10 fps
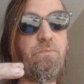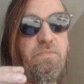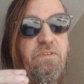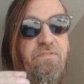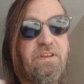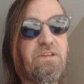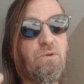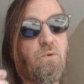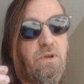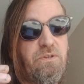the
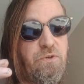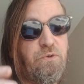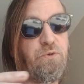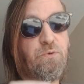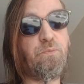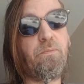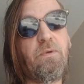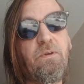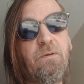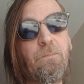video on YouTube,
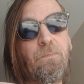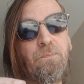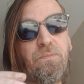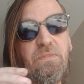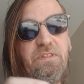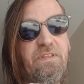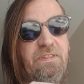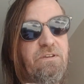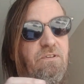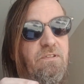and then
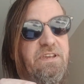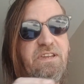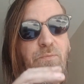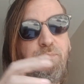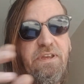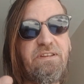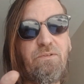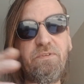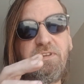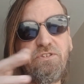they're all like competing
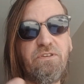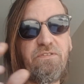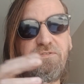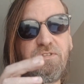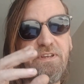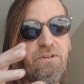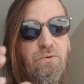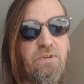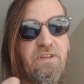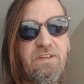with each other for like
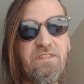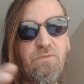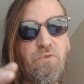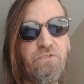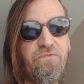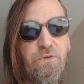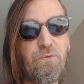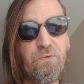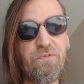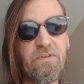who can get the most
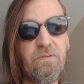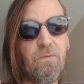views.